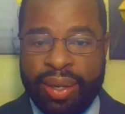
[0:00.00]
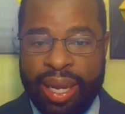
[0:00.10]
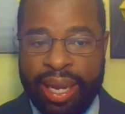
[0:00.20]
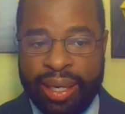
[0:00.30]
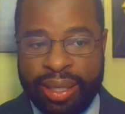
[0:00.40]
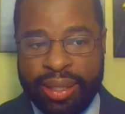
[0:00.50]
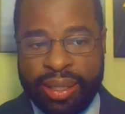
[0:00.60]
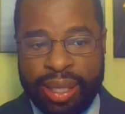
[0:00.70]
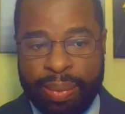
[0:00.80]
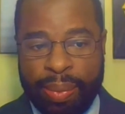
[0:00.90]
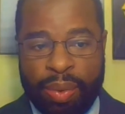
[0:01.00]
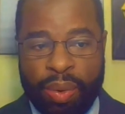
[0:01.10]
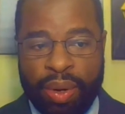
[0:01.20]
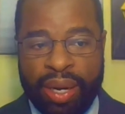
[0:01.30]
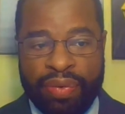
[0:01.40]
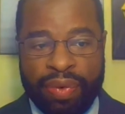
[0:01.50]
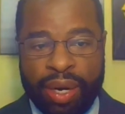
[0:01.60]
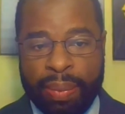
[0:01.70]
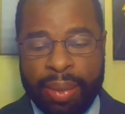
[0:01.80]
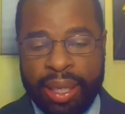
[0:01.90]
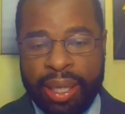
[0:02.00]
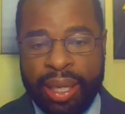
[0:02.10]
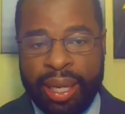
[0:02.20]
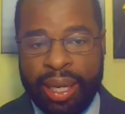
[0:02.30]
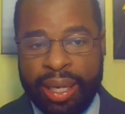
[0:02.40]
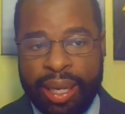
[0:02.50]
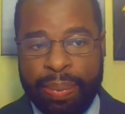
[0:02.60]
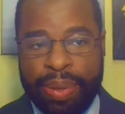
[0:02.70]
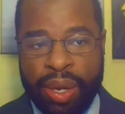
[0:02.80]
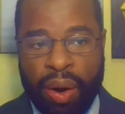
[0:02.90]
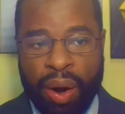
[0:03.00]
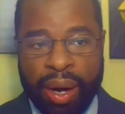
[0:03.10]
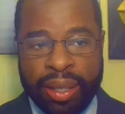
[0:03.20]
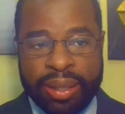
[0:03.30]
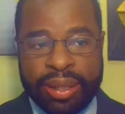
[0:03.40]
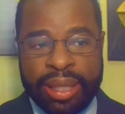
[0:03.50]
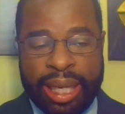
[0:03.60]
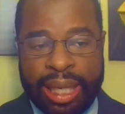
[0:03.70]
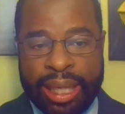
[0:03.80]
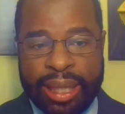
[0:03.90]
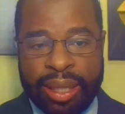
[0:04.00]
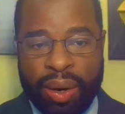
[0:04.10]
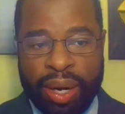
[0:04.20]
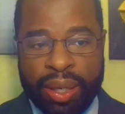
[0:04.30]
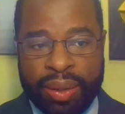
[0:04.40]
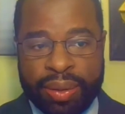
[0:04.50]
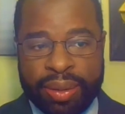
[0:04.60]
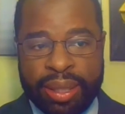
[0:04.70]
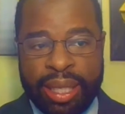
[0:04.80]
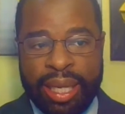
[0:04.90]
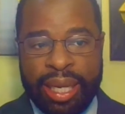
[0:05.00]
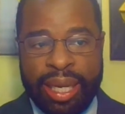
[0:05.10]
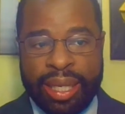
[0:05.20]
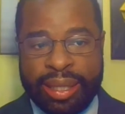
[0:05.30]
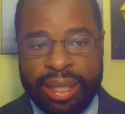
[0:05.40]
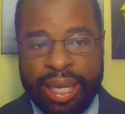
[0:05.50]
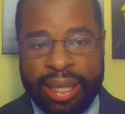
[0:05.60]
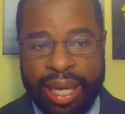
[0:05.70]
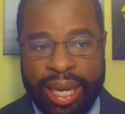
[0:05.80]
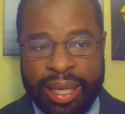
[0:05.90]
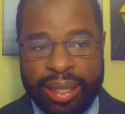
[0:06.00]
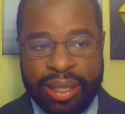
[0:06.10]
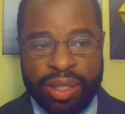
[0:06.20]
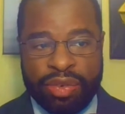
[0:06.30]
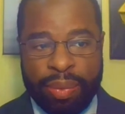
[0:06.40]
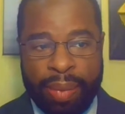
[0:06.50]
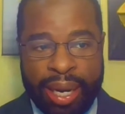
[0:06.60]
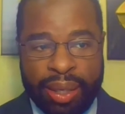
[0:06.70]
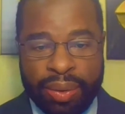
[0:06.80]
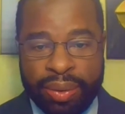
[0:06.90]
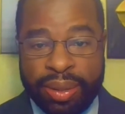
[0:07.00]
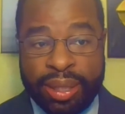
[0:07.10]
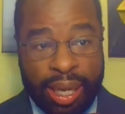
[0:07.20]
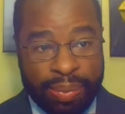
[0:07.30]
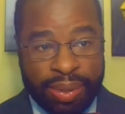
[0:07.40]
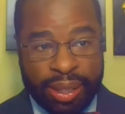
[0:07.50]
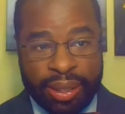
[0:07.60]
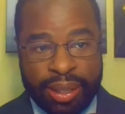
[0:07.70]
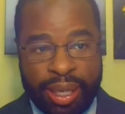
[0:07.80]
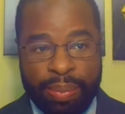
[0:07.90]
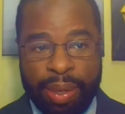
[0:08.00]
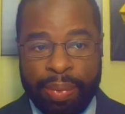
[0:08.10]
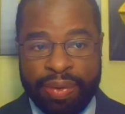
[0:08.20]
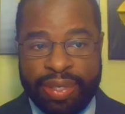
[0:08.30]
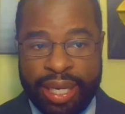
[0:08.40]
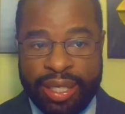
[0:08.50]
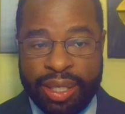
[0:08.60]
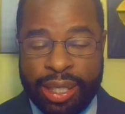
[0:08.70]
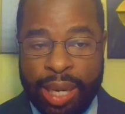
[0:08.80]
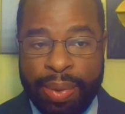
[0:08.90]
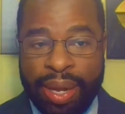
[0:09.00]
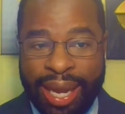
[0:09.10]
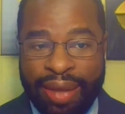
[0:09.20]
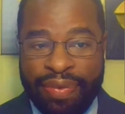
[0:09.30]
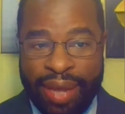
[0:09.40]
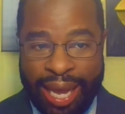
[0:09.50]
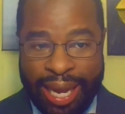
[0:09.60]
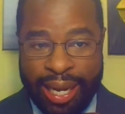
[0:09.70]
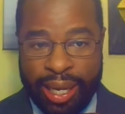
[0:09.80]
And this is, I'm quoting from an NPR article. It said that, and this is from Michael Thompson, a member of station WFA.